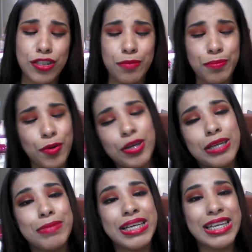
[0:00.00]

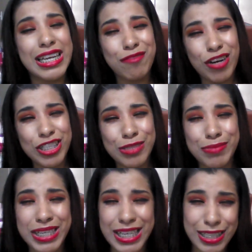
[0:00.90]
supporting me keep watching
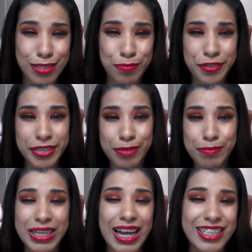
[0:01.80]
me keep supporting me